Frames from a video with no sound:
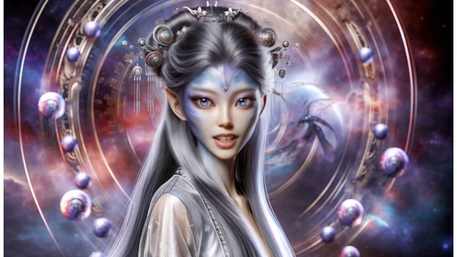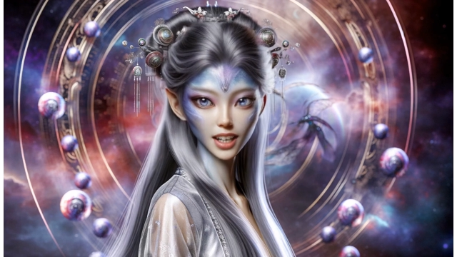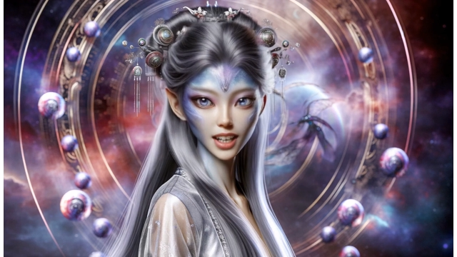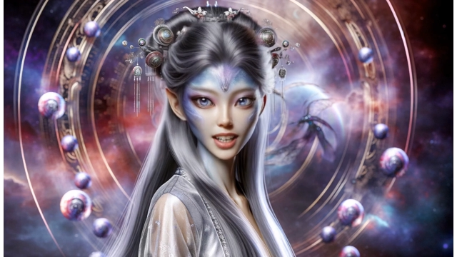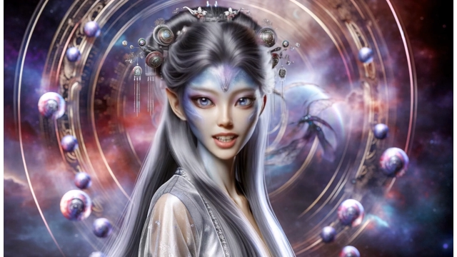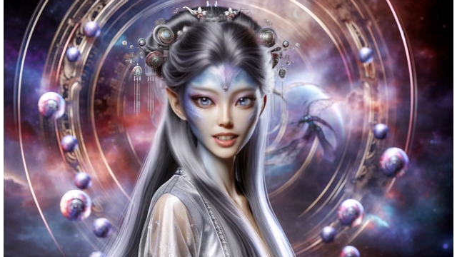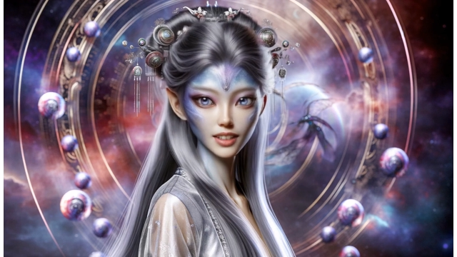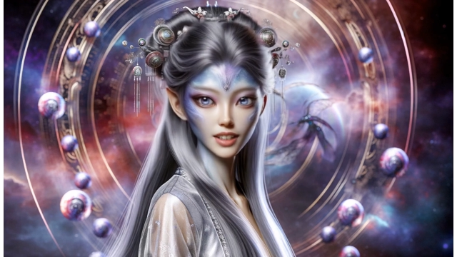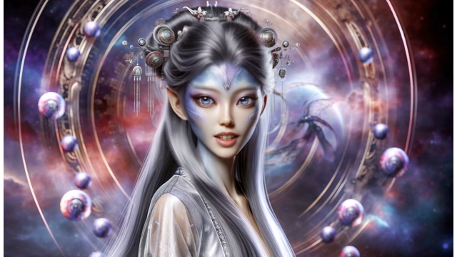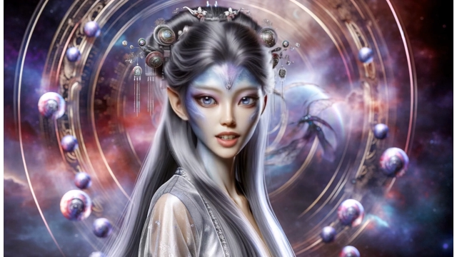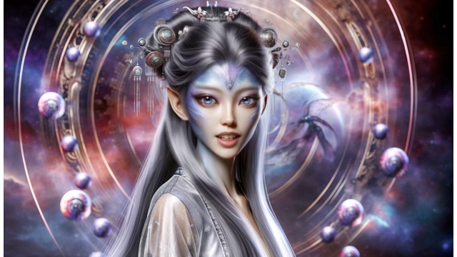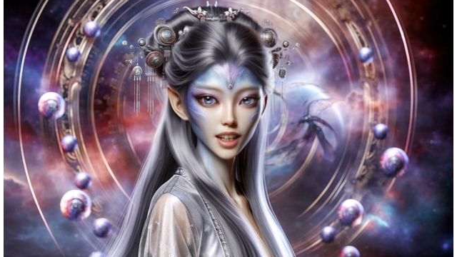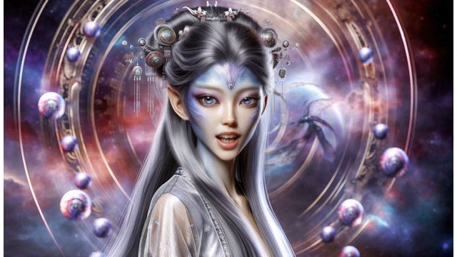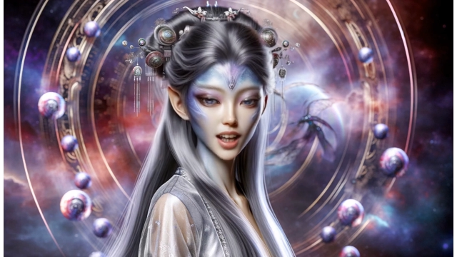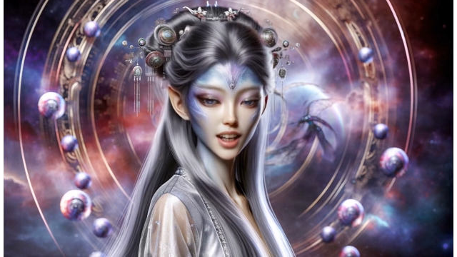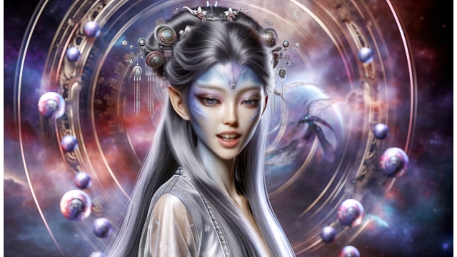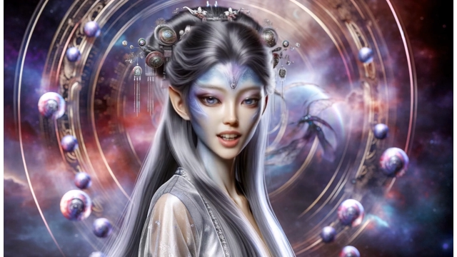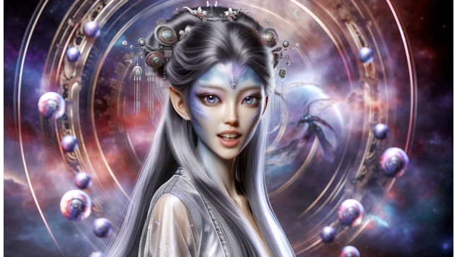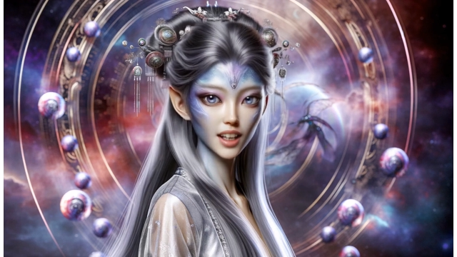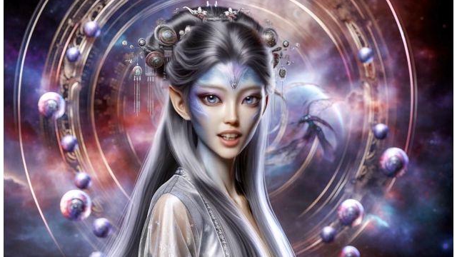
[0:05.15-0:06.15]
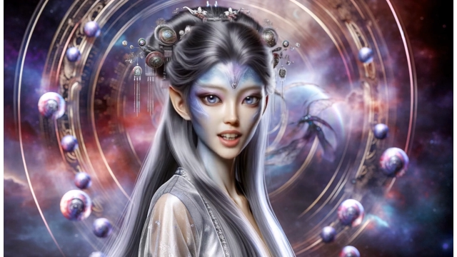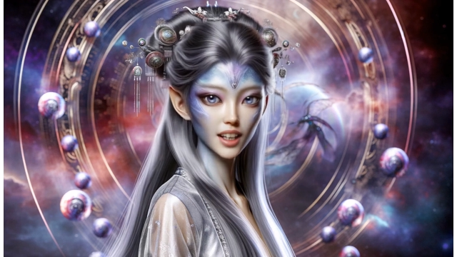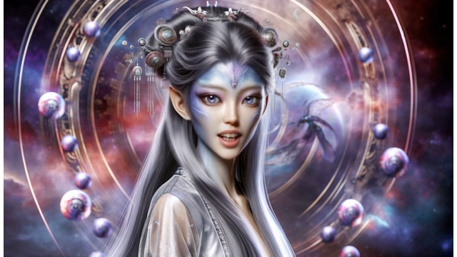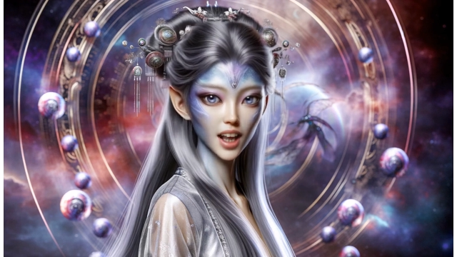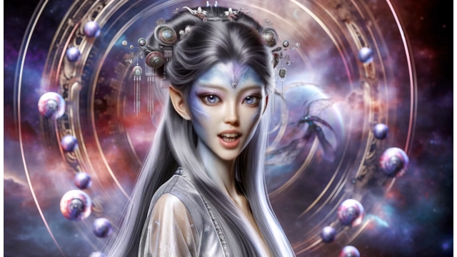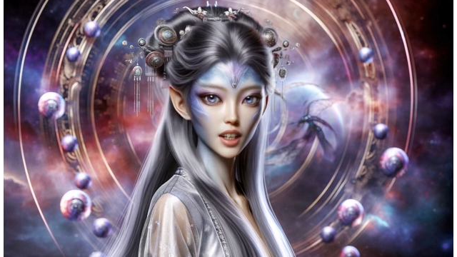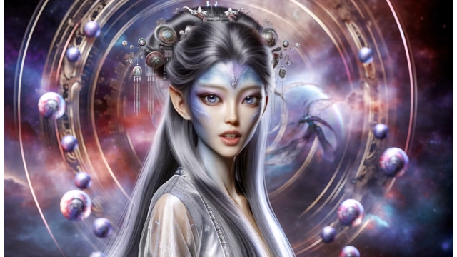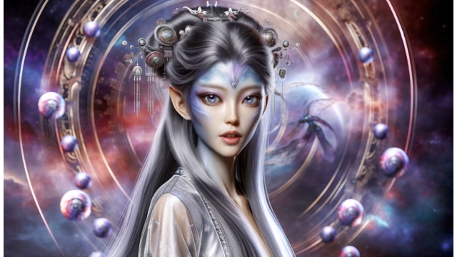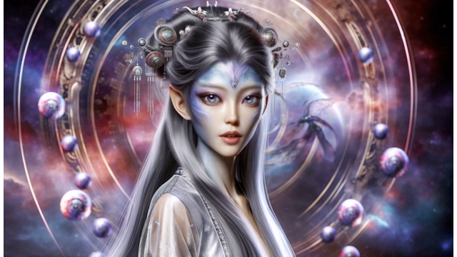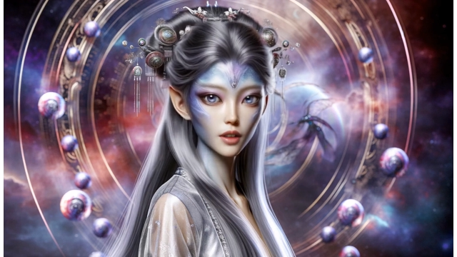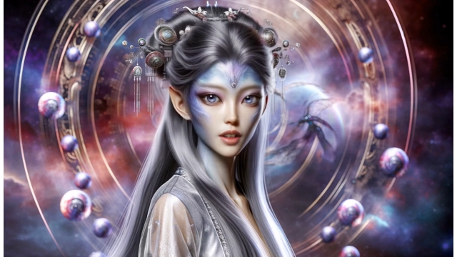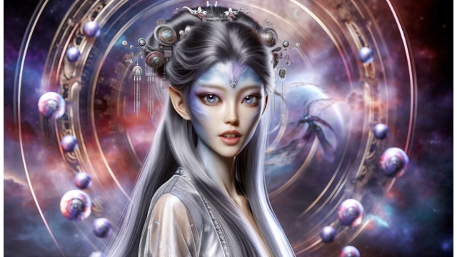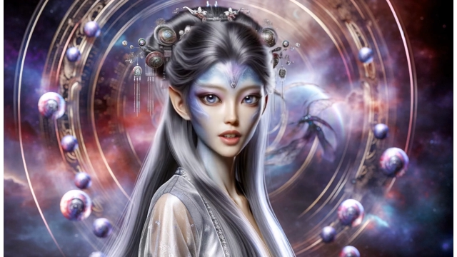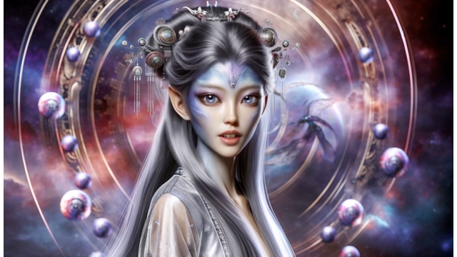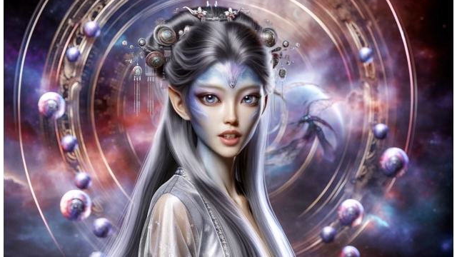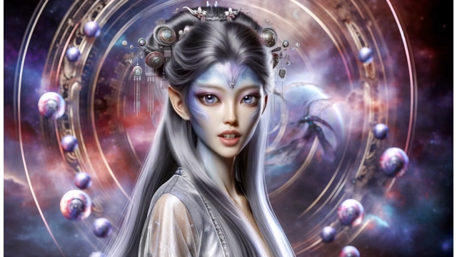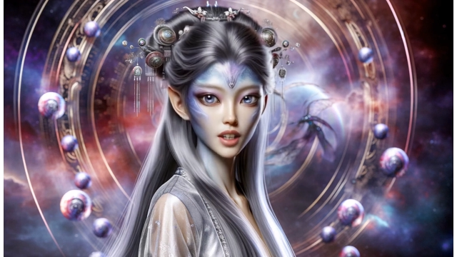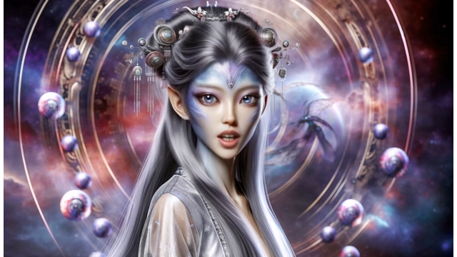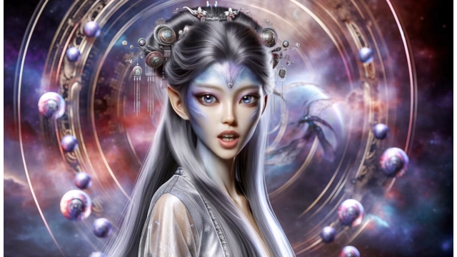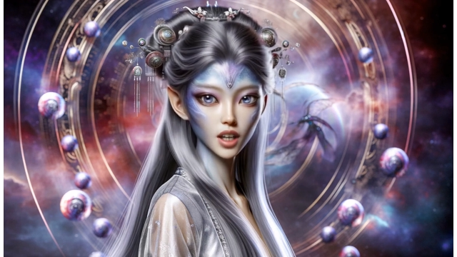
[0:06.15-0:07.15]
either lying down
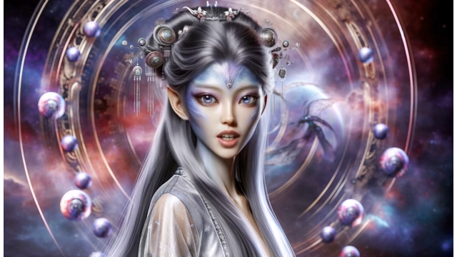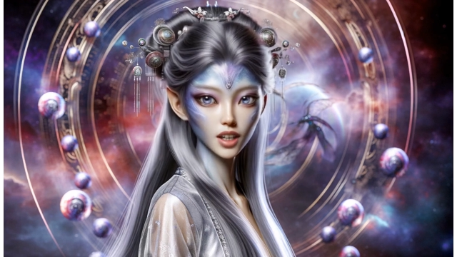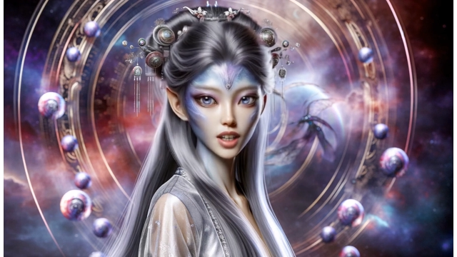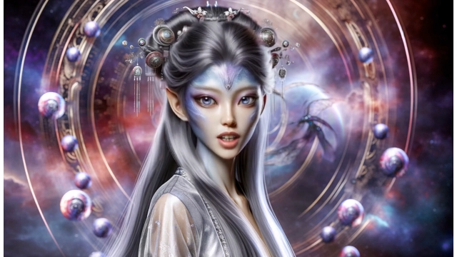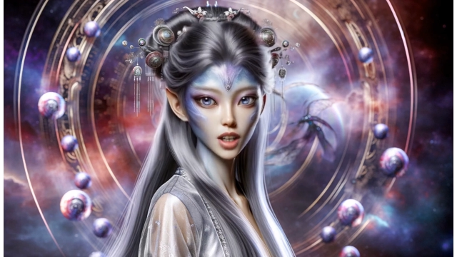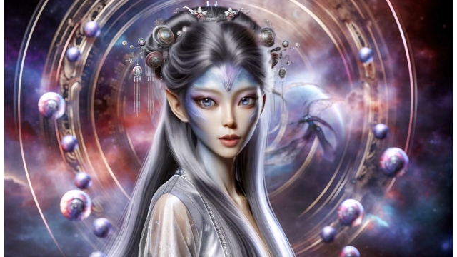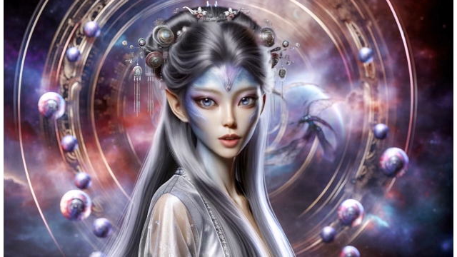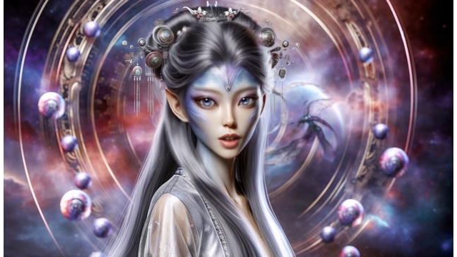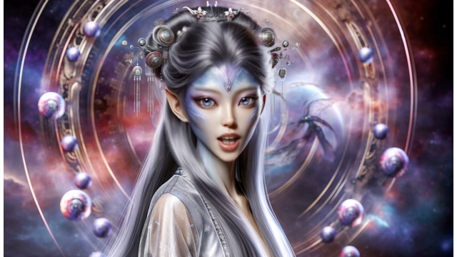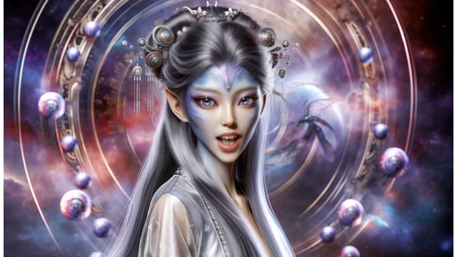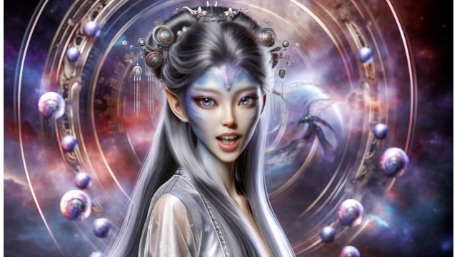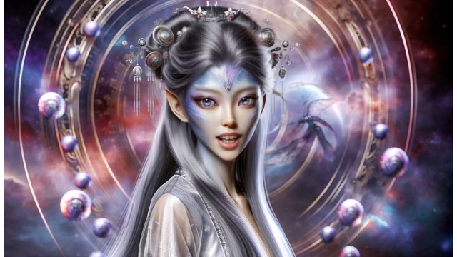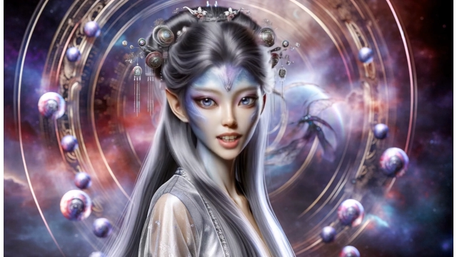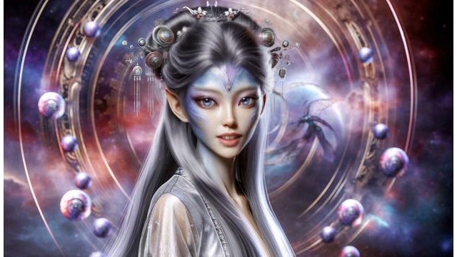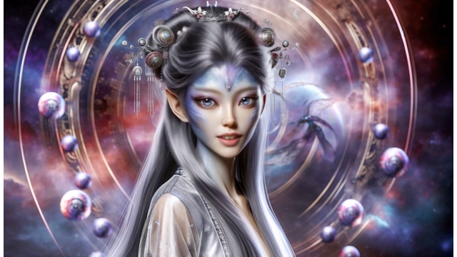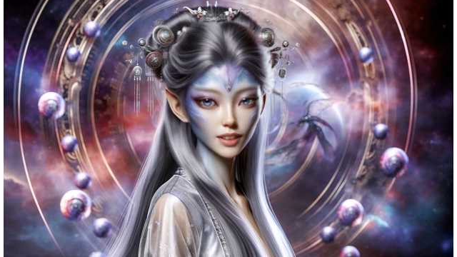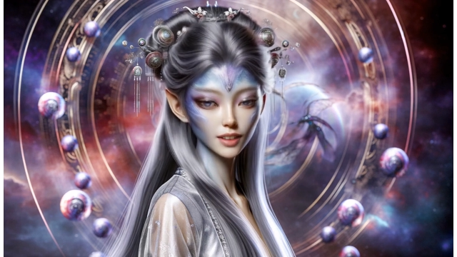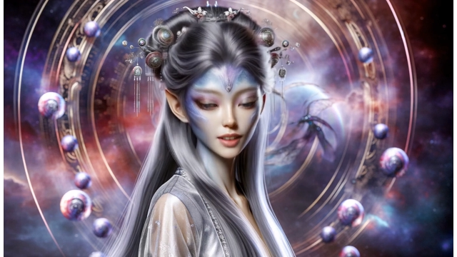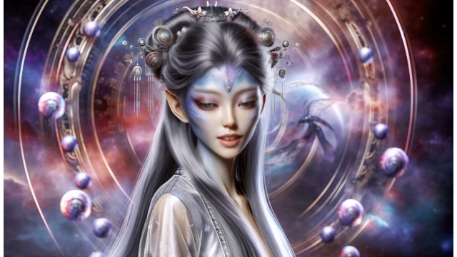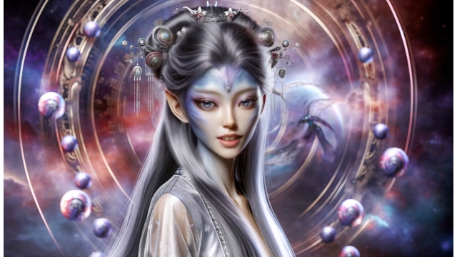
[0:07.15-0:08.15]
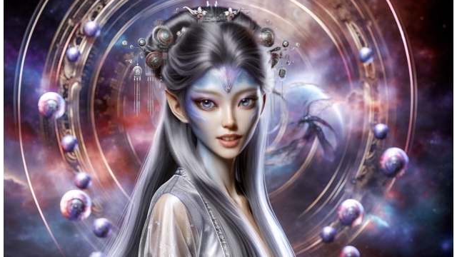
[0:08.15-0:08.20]
on your back